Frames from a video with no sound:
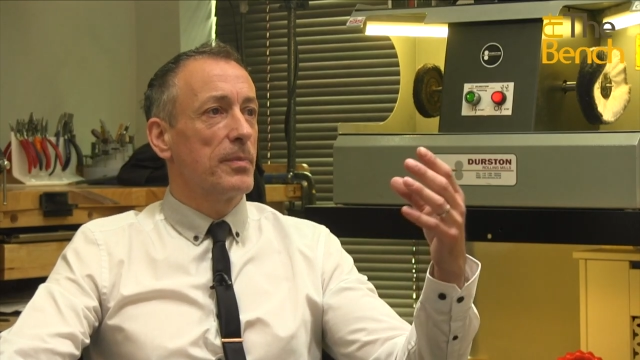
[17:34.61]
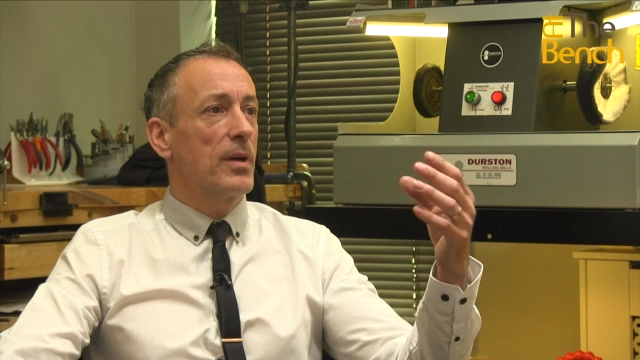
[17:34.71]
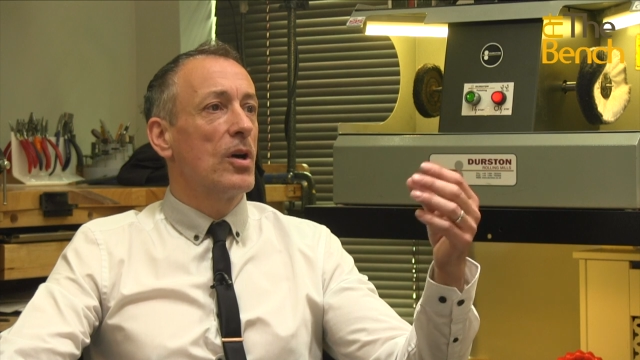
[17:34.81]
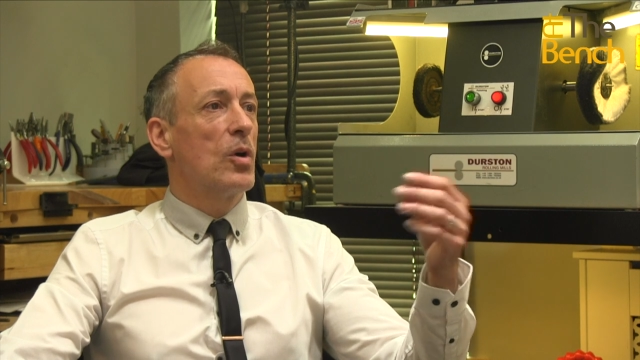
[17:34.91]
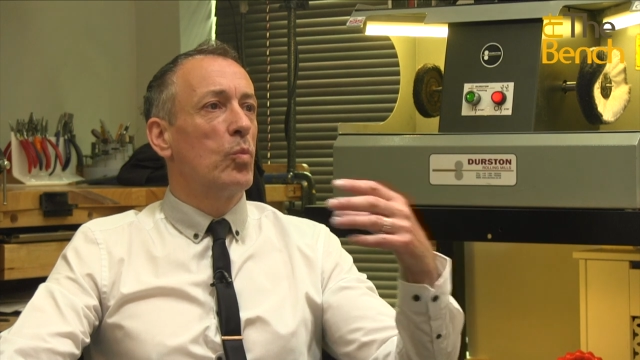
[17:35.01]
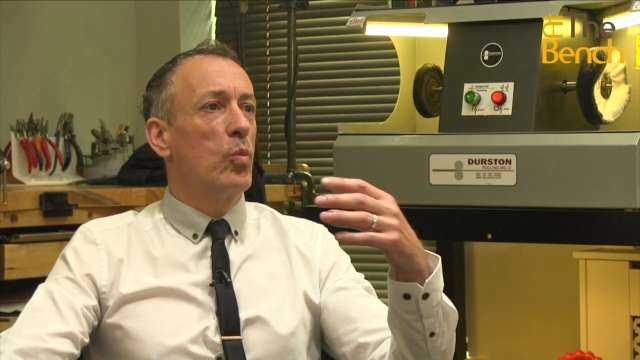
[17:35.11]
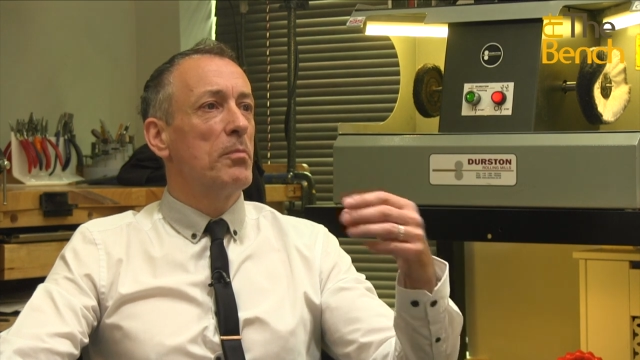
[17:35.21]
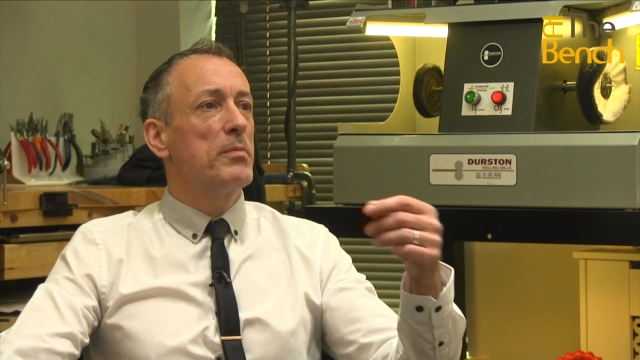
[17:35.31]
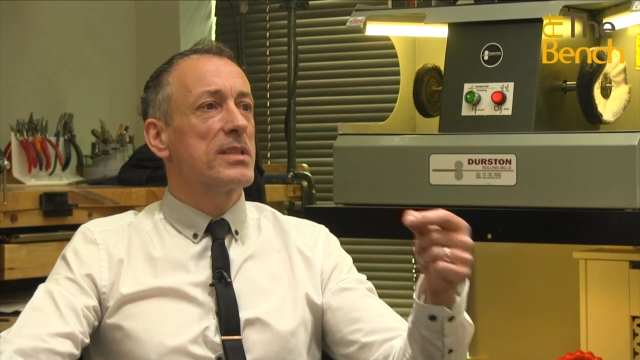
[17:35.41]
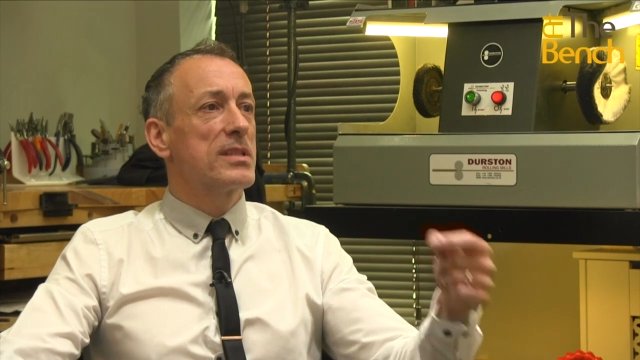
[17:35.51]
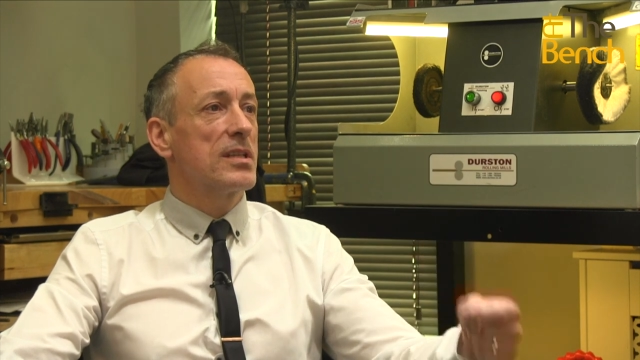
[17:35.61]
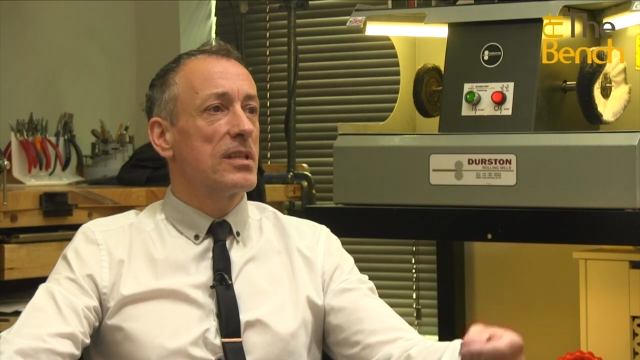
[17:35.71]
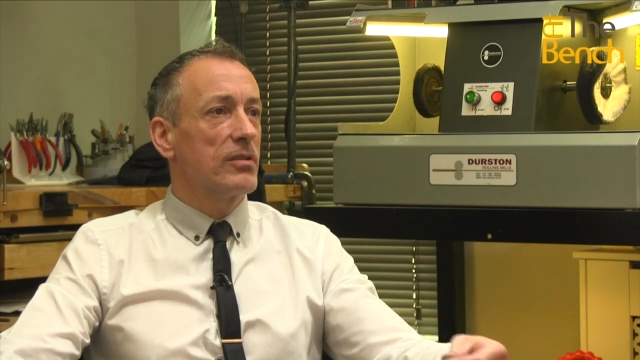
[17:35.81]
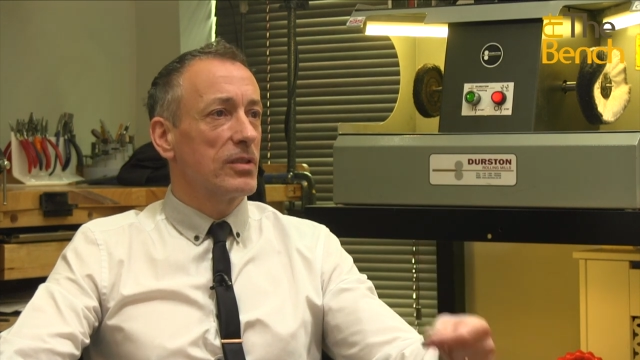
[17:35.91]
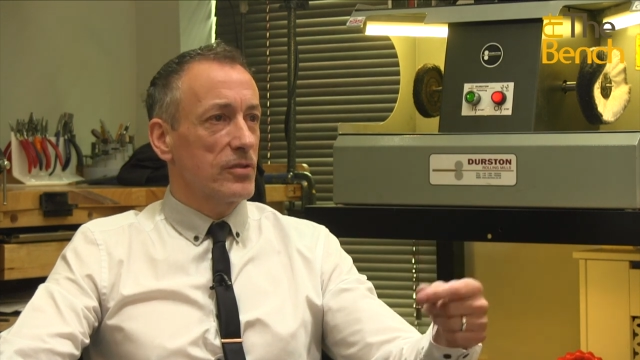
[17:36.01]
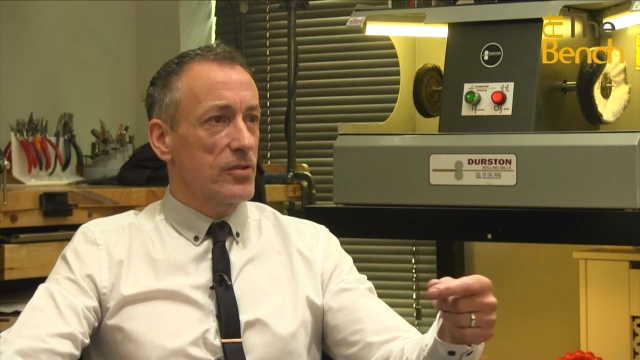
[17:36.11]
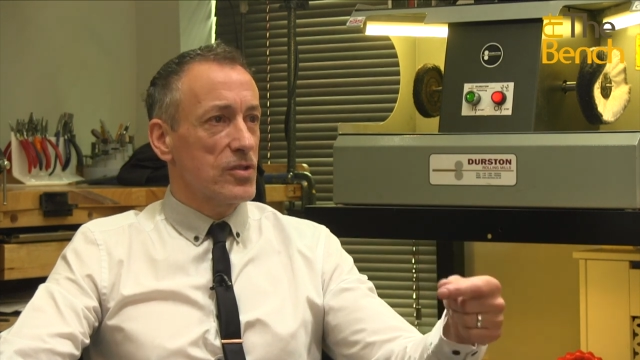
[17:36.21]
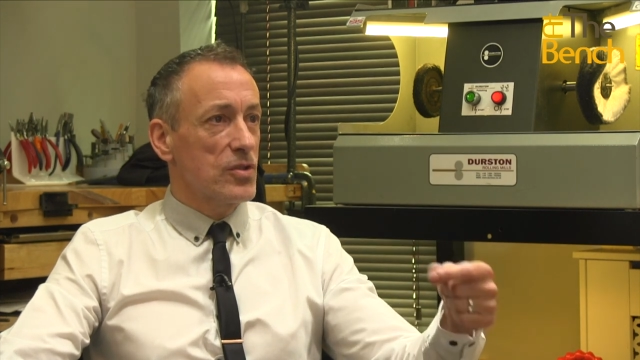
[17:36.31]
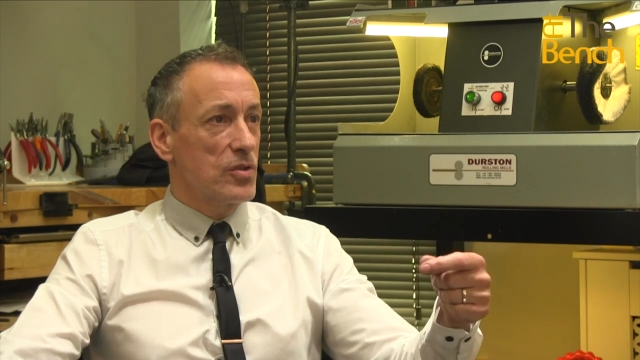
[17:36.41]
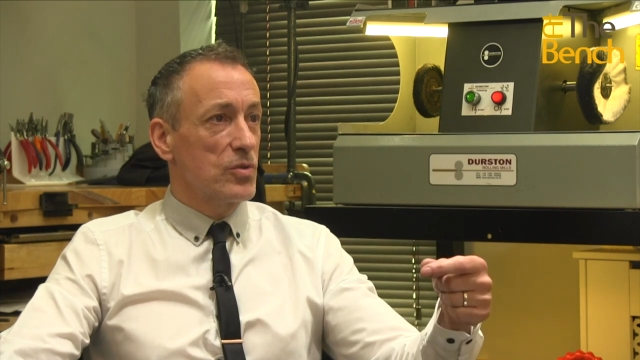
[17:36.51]
but what
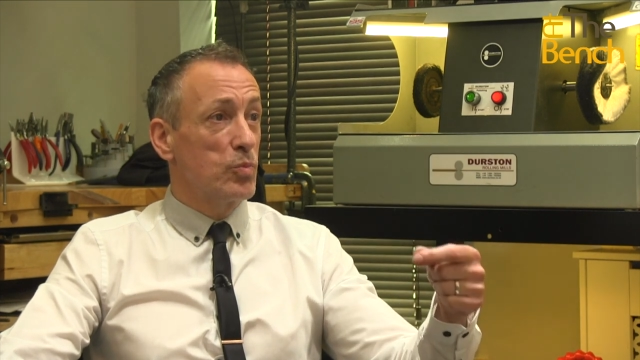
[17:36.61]
materials